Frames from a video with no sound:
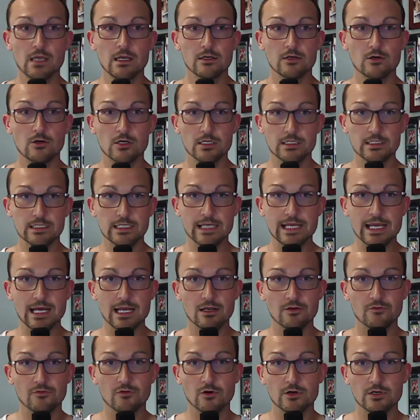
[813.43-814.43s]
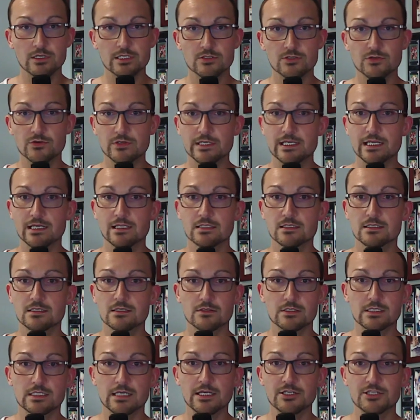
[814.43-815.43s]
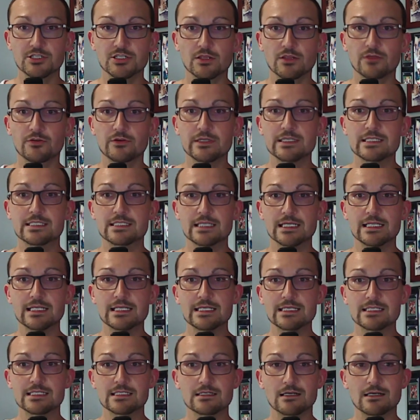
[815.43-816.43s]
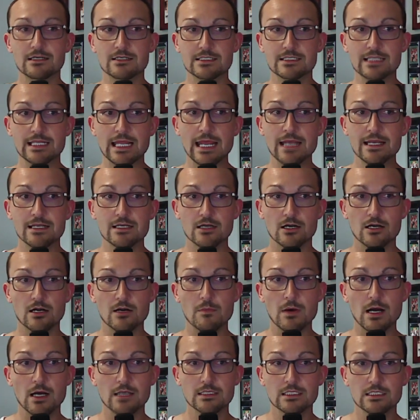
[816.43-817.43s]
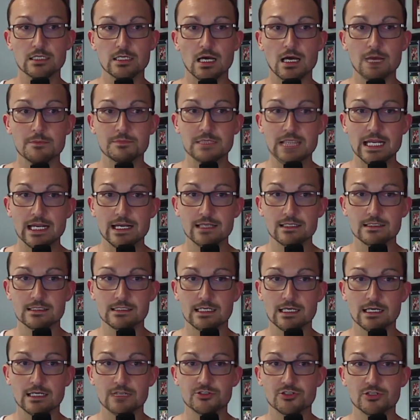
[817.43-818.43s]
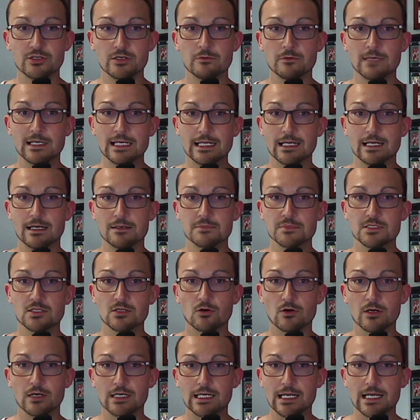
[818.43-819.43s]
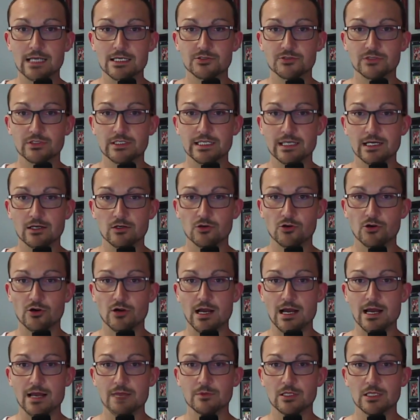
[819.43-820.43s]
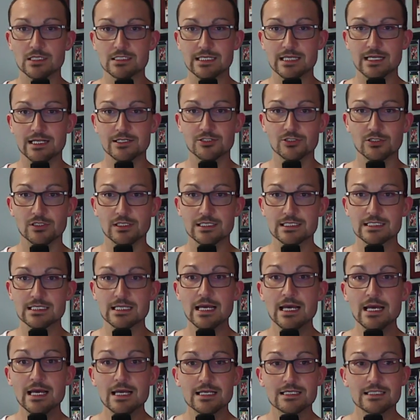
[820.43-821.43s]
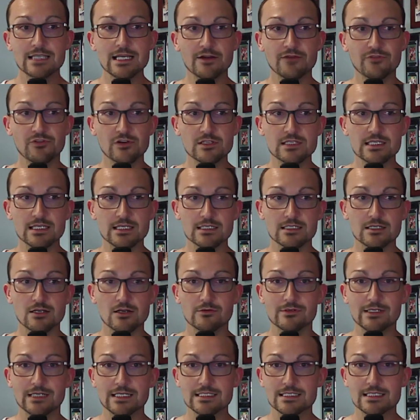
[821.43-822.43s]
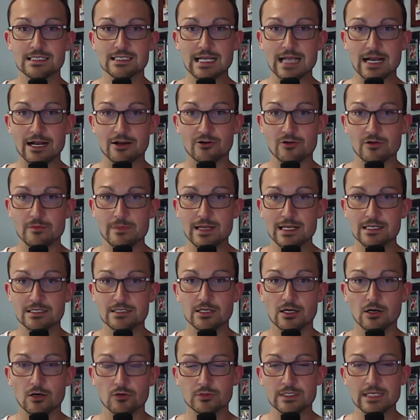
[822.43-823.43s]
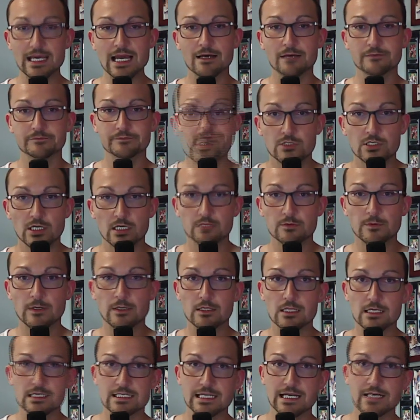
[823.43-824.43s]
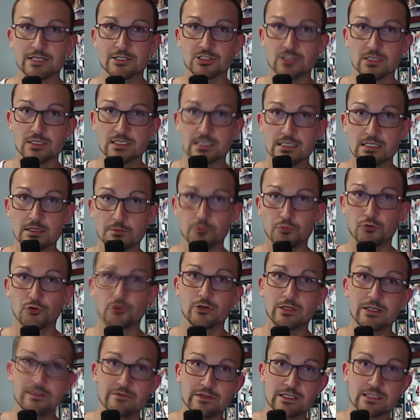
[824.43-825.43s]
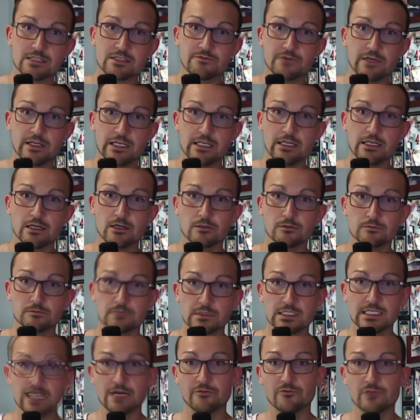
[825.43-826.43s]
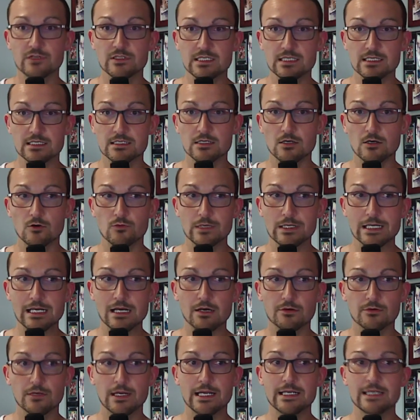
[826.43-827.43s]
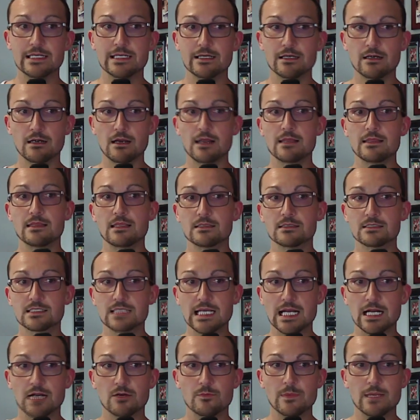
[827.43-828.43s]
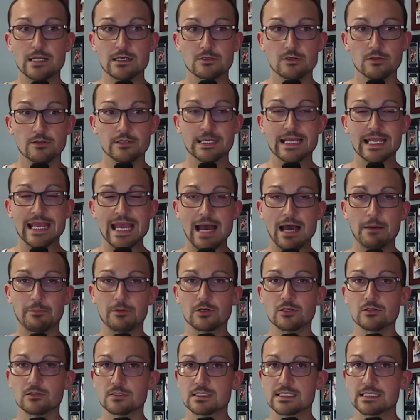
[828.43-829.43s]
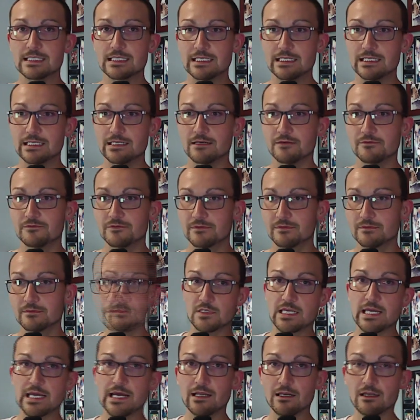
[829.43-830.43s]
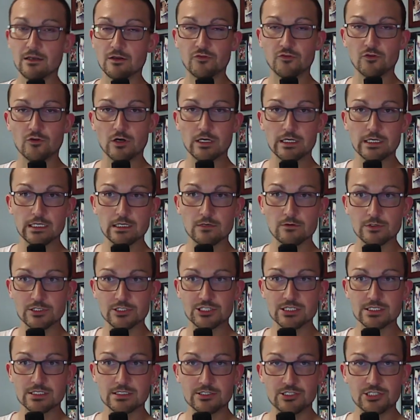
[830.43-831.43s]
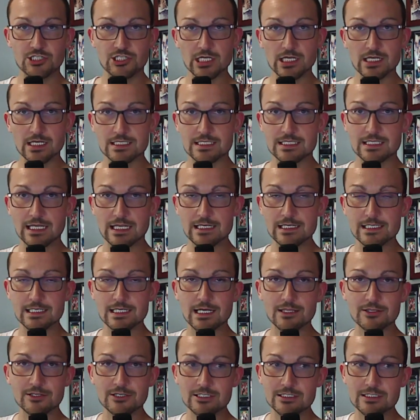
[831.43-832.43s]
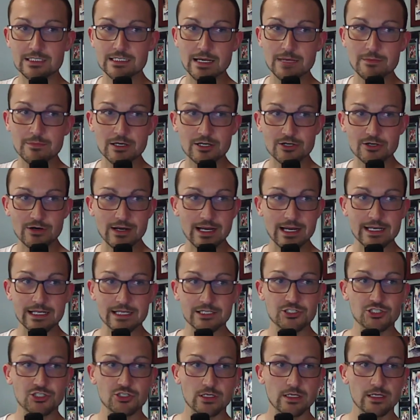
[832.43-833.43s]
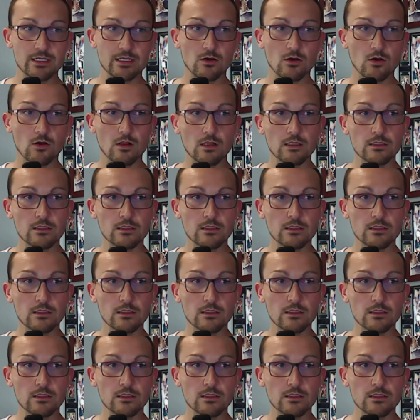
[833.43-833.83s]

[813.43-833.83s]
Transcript: According to California's Retail Association, 3 cities in our state are among the top 10 in the country when it comes to organized retail crime: Los Angeles, San Francisco, and Sacramento. Yeah, talked about Los Angeles in the previous video. San Francisco we got right here, and then Sacramento, the capital city of California, which is just another Democratic shithole.